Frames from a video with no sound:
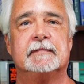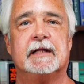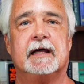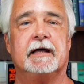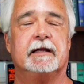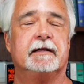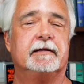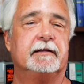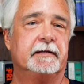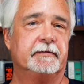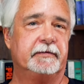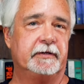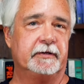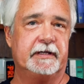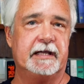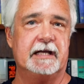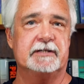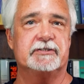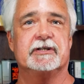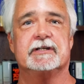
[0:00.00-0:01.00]
And if you
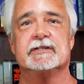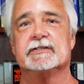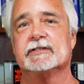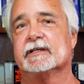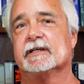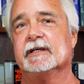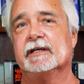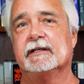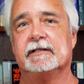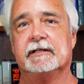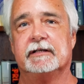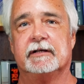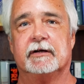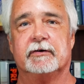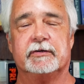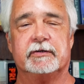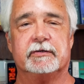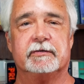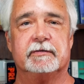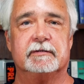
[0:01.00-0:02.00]
catch it as a kid, you
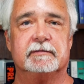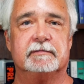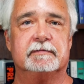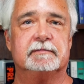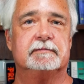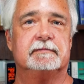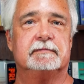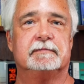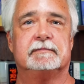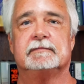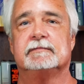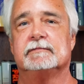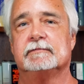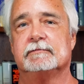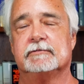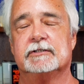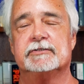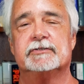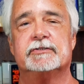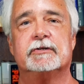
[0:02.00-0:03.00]
know, your
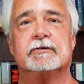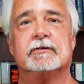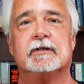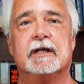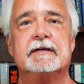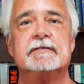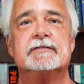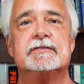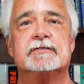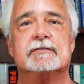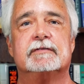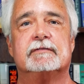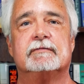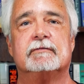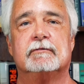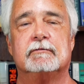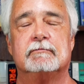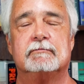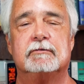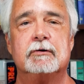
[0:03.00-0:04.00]
rest of your life's
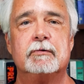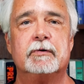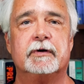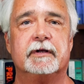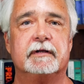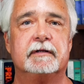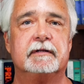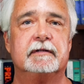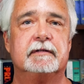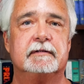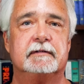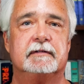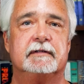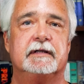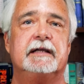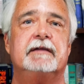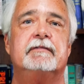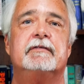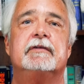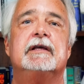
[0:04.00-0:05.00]
ruined,
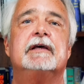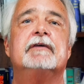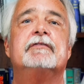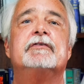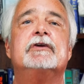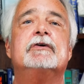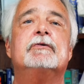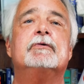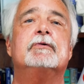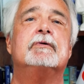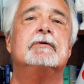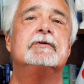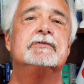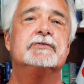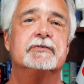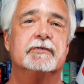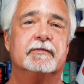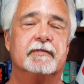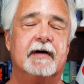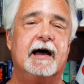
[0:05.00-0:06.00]
even if you
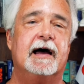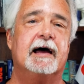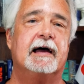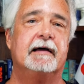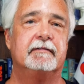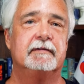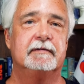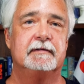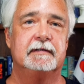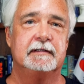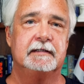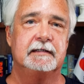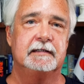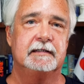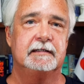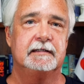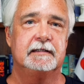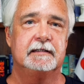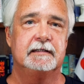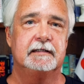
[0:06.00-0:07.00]
survive.
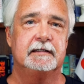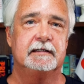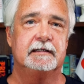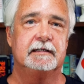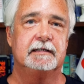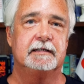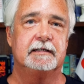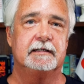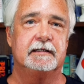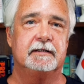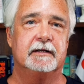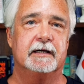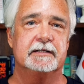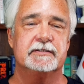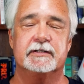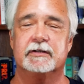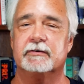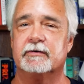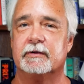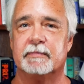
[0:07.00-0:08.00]
You know, I
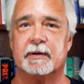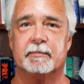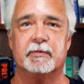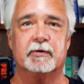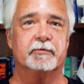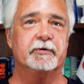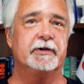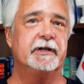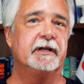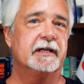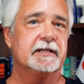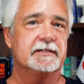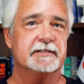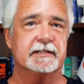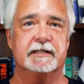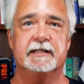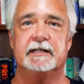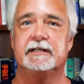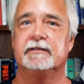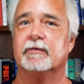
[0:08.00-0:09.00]
still remember reading as
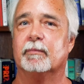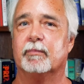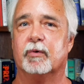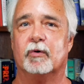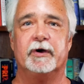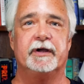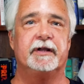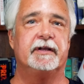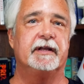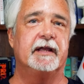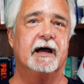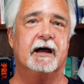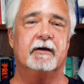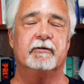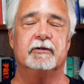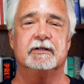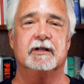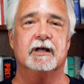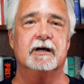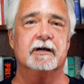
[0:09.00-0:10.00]
a kid, The Boy in the
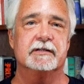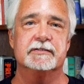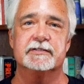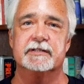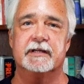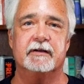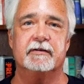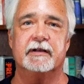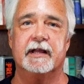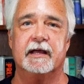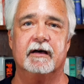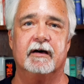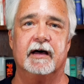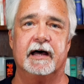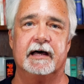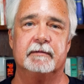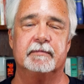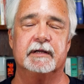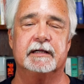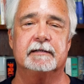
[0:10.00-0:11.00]
Iron Lung was scared the hell
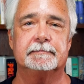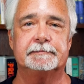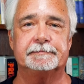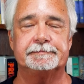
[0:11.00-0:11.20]
out of me.